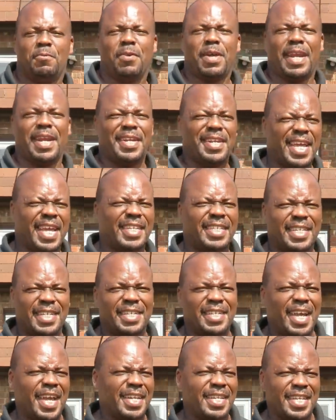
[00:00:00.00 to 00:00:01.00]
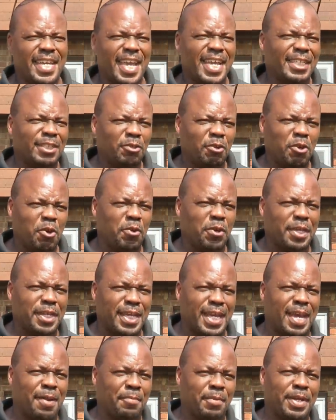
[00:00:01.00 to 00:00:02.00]
We got a 1998 Toyota
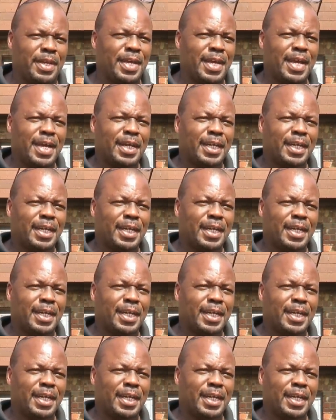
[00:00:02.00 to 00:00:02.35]
Camry.